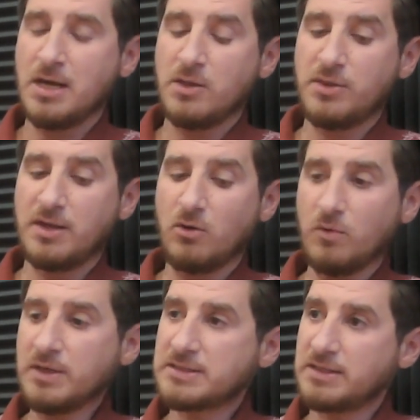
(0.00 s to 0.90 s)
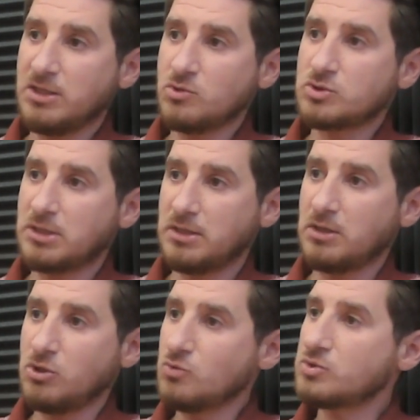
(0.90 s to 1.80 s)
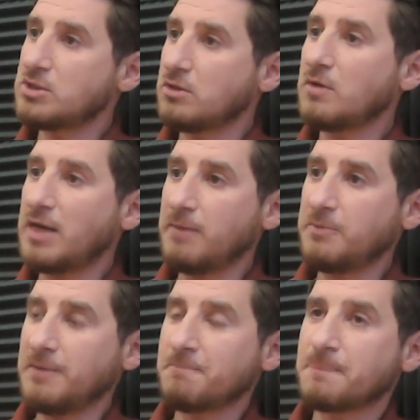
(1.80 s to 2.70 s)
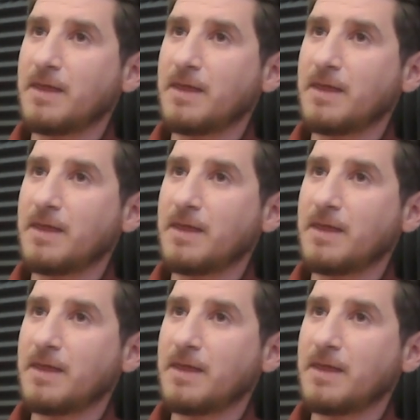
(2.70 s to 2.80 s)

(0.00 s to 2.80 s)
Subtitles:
the lawyers that they usually use the law library,